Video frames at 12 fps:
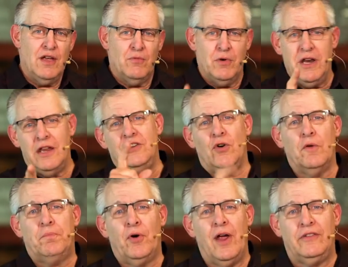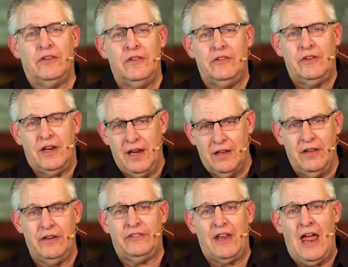We need your presence in
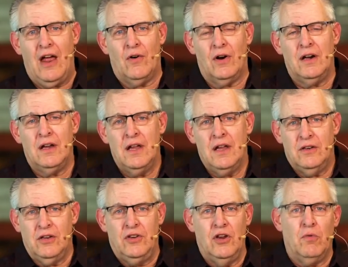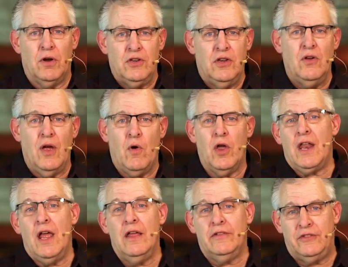this hour to do what you want
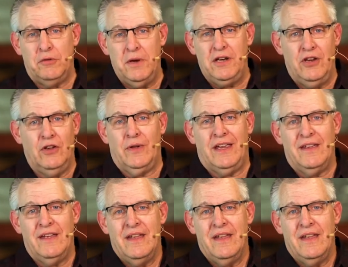us to be doing.